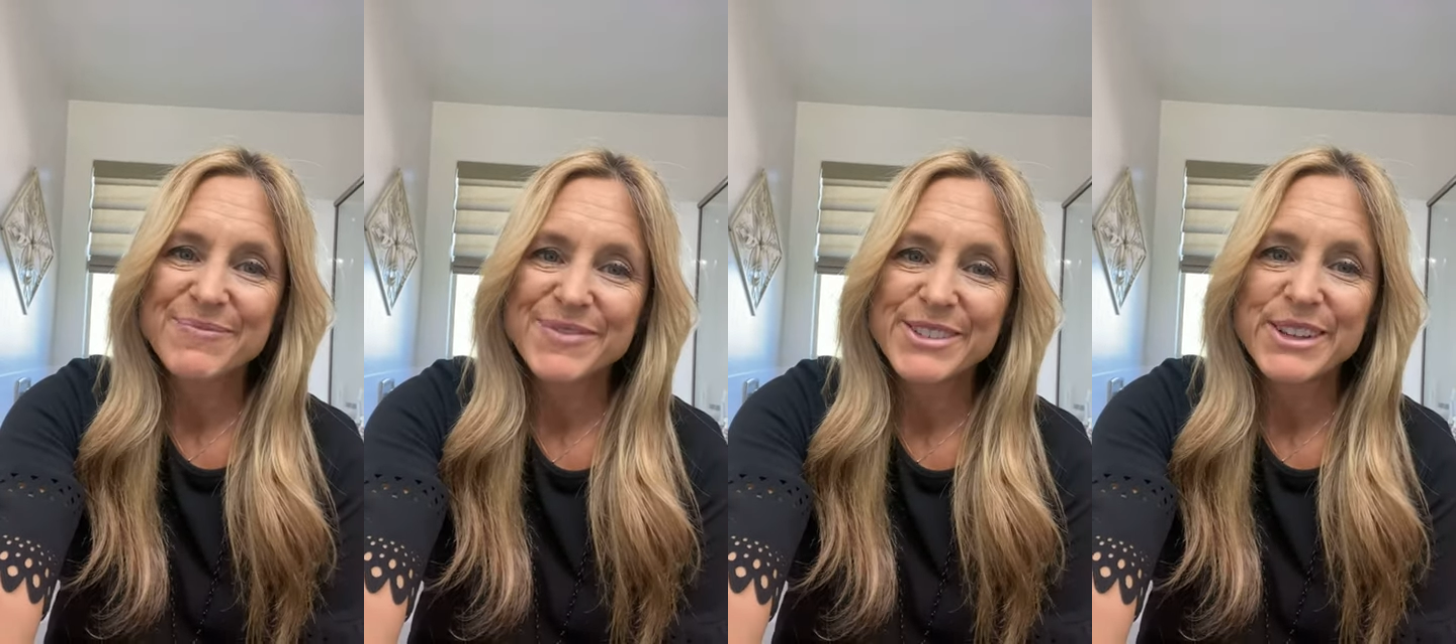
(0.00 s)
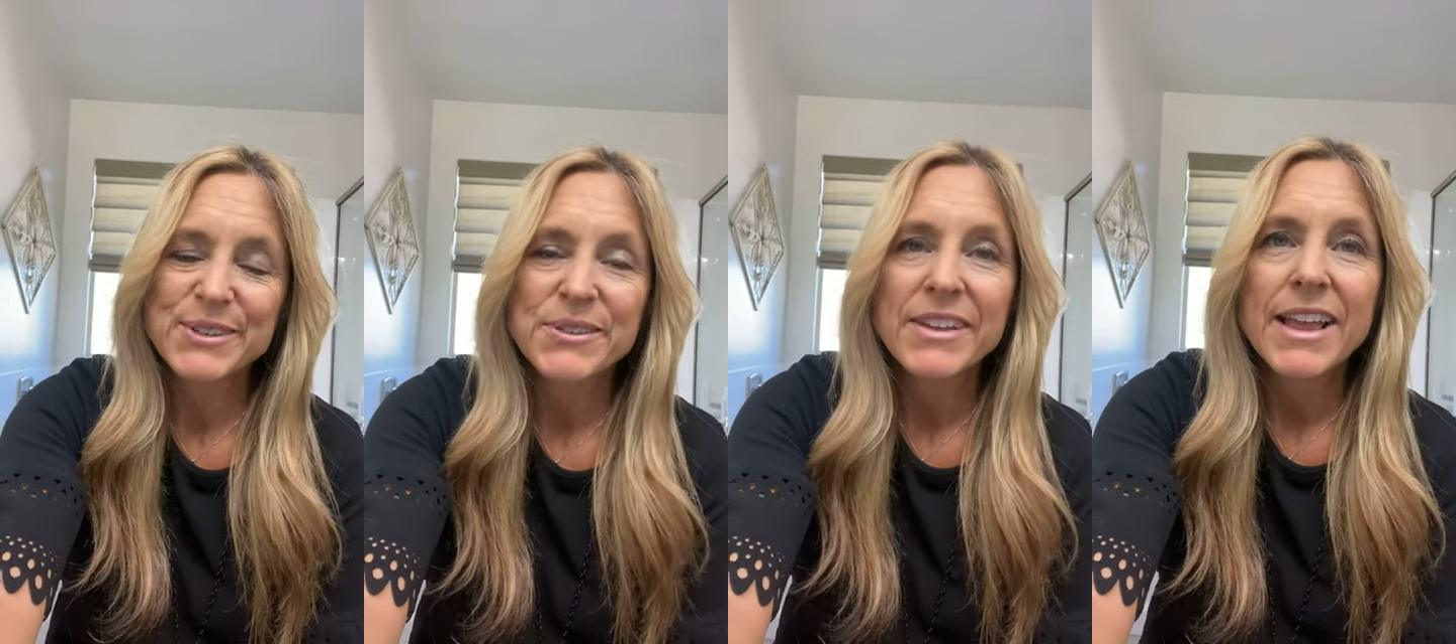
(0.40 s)
So,
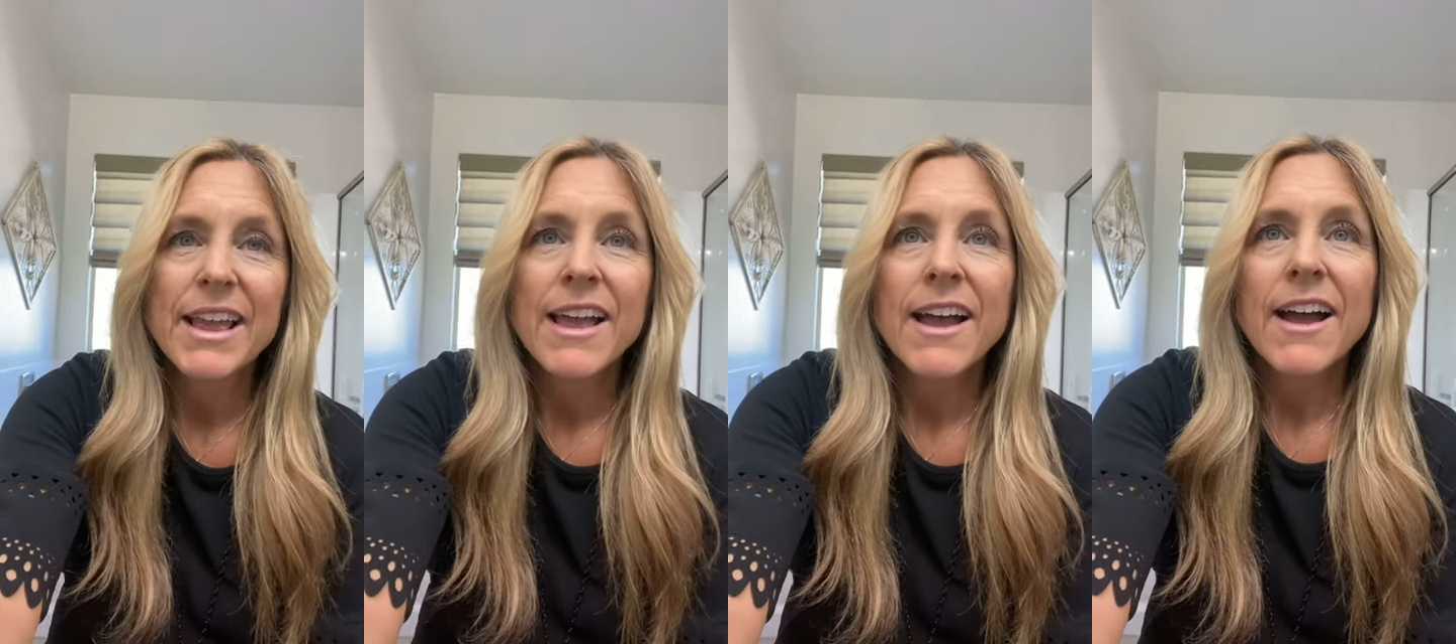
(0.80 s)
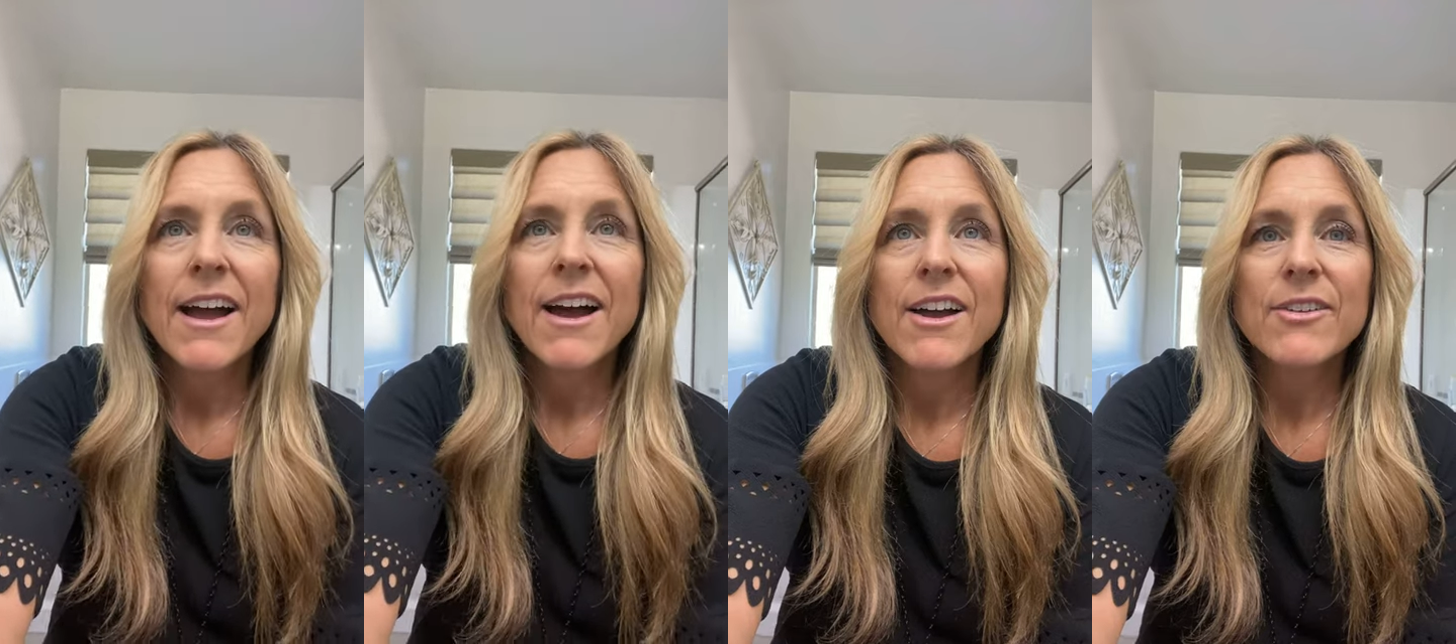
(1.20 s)

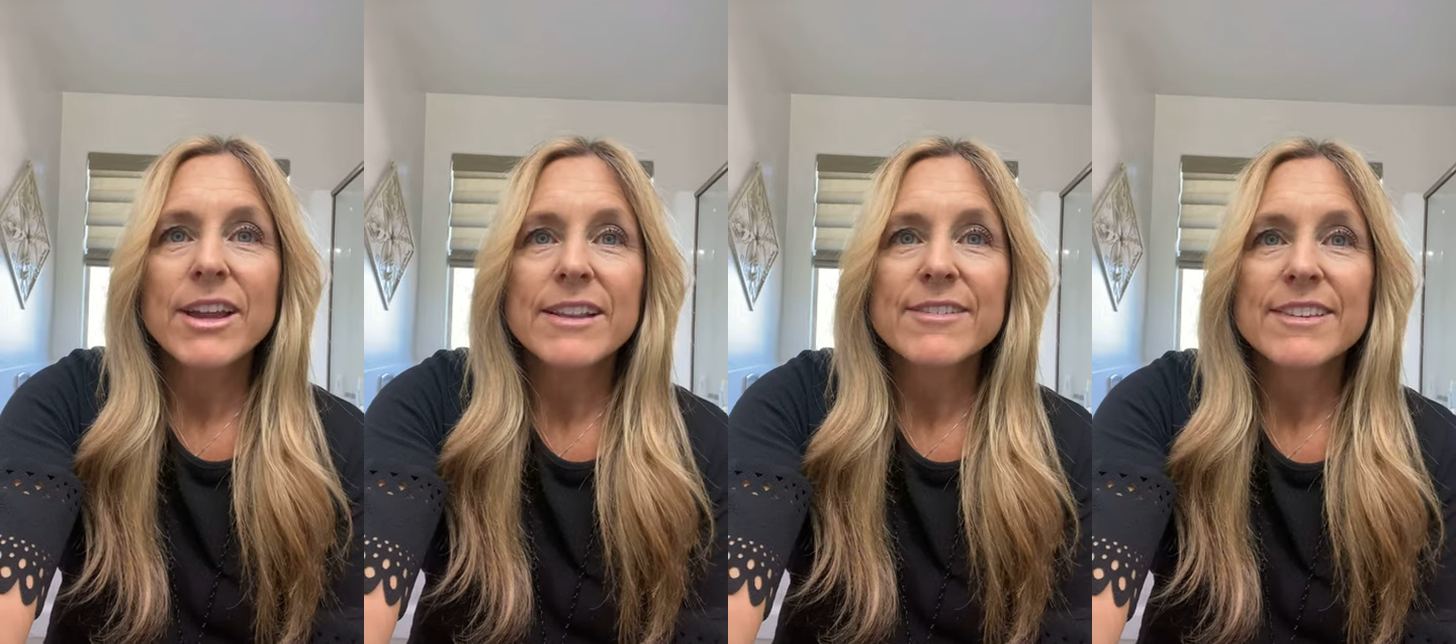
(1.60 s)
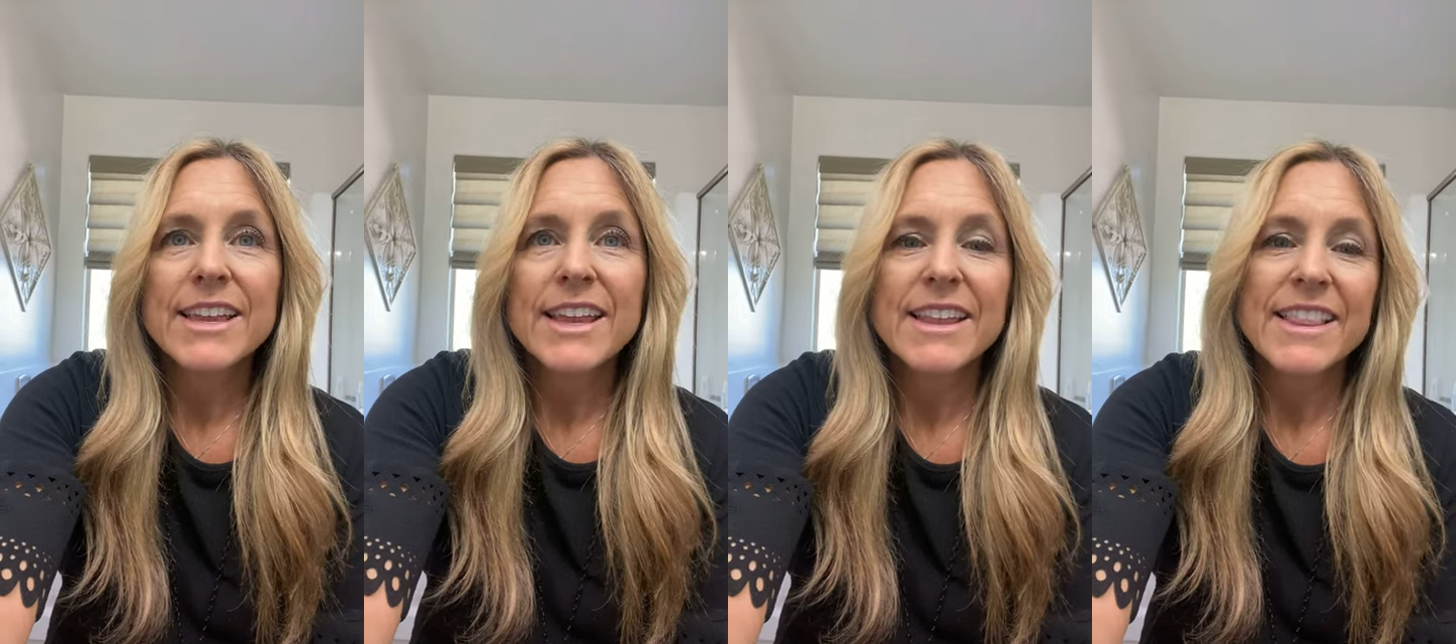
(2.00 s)
all right,
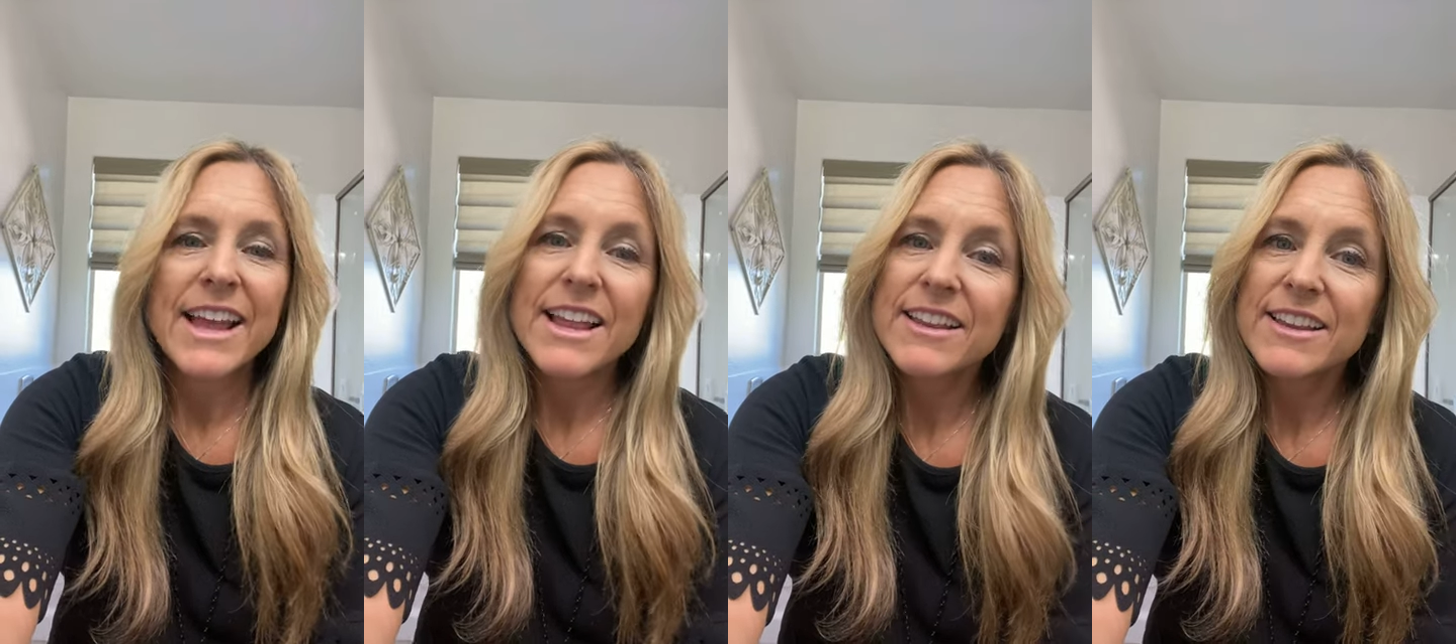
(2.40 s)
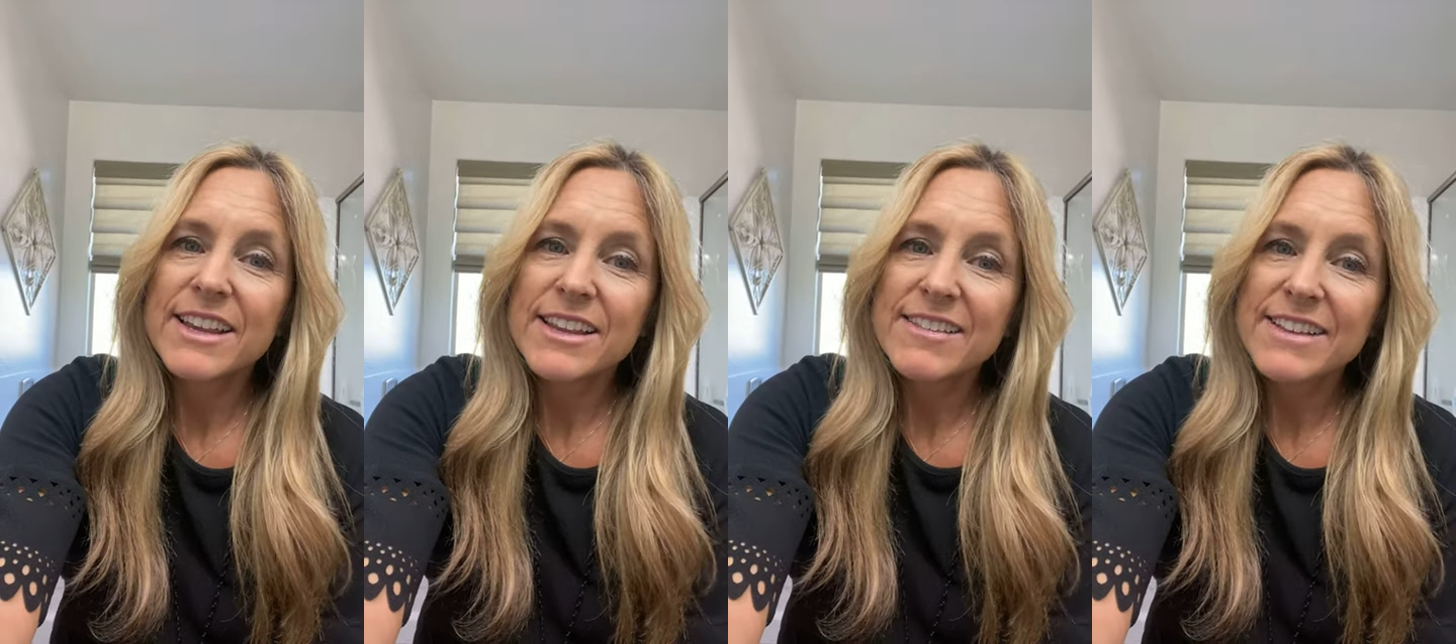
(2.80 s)
and that
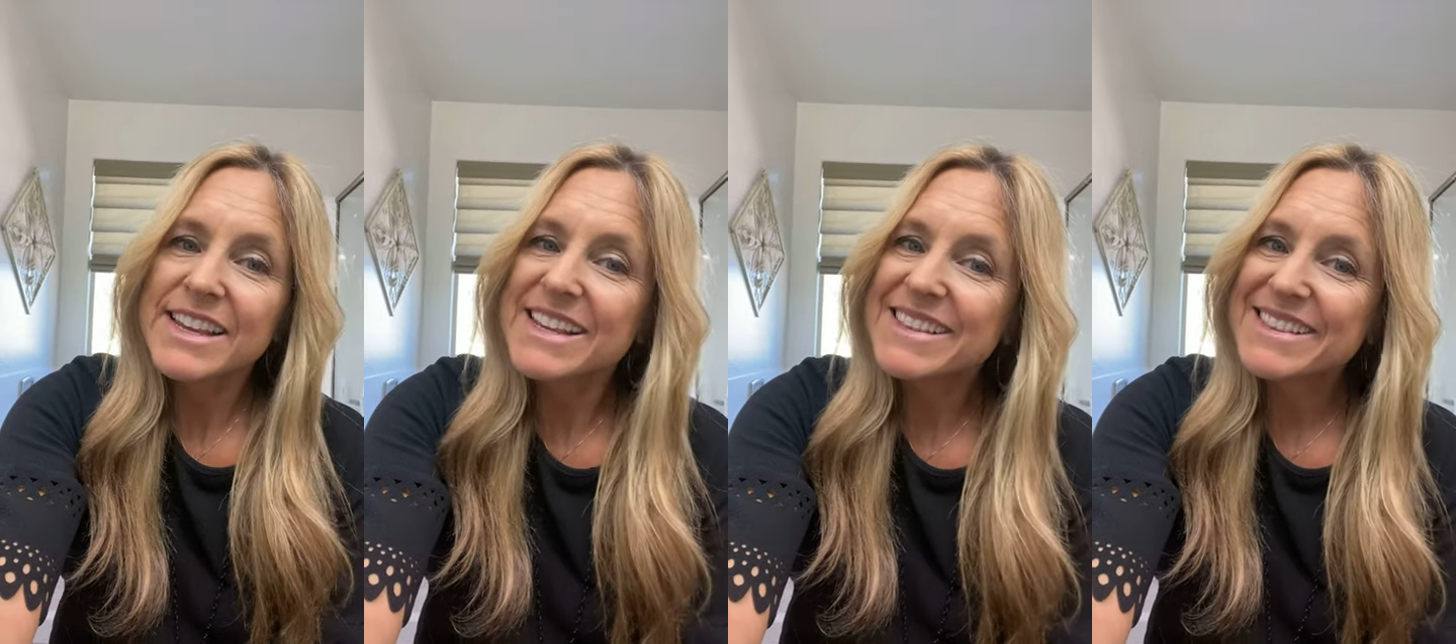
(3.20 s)
is it.